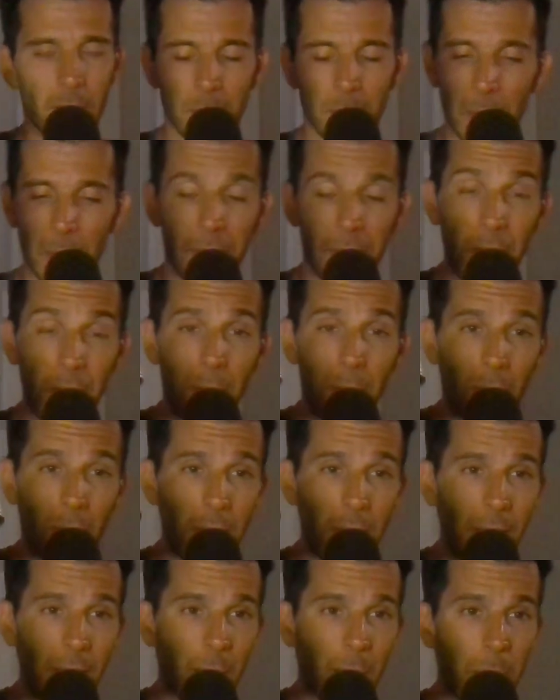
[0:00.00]
My favorite
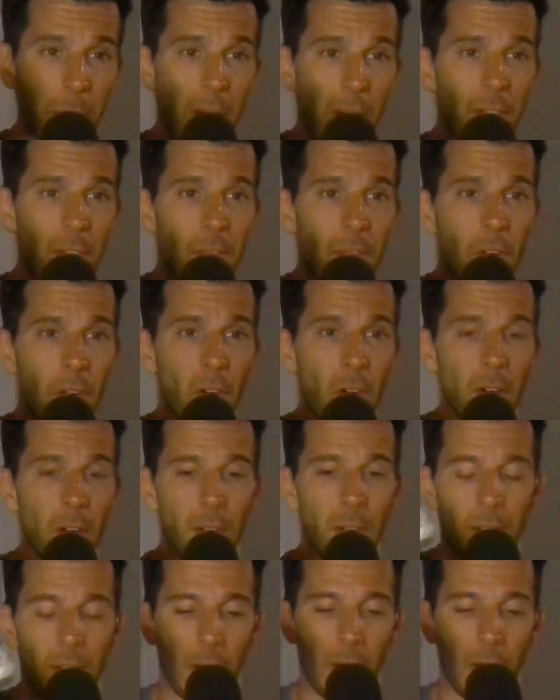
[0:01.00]
ink by far.